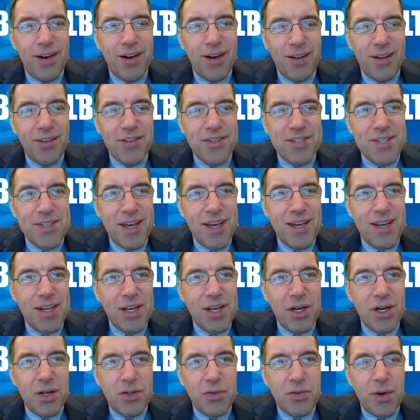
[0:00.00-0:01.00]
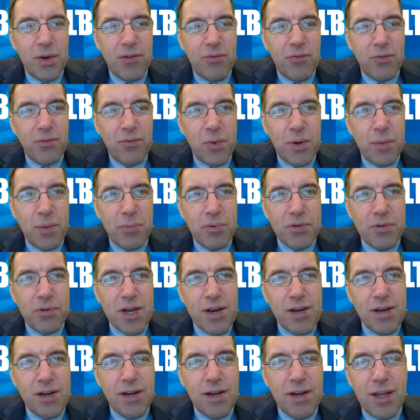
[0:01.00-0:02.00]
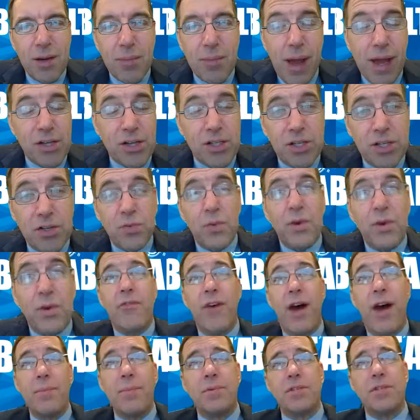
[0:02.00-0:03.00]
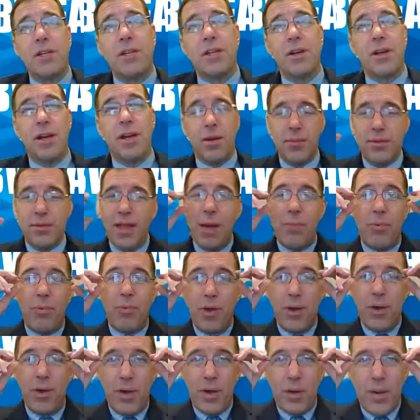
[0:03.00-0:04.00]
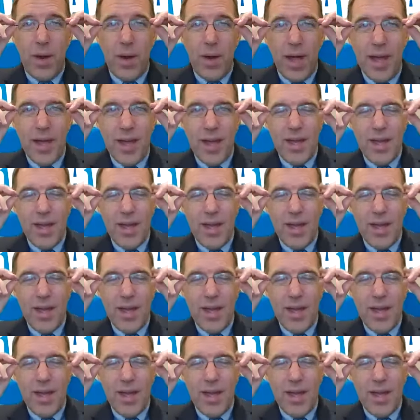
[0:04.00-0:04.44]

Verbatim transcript: All of a sudden, you know, twenty percent of your income, actually twenty-five percent of your income at that point went away.